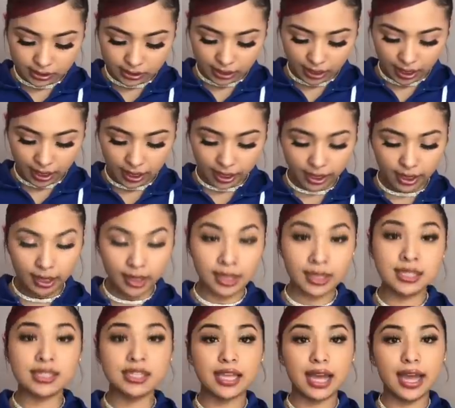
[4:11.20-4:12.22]
a
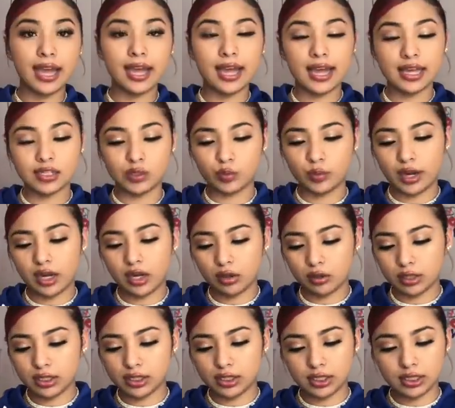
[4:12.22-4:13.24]
set as well
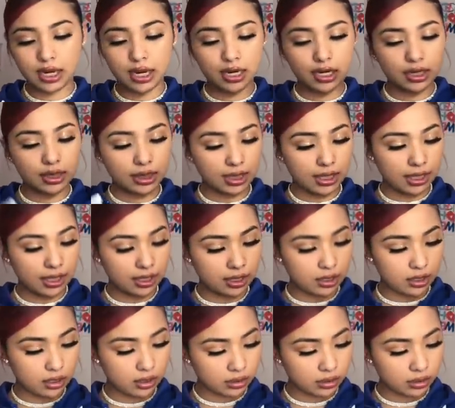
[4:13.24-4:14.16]
because it's kind of thick.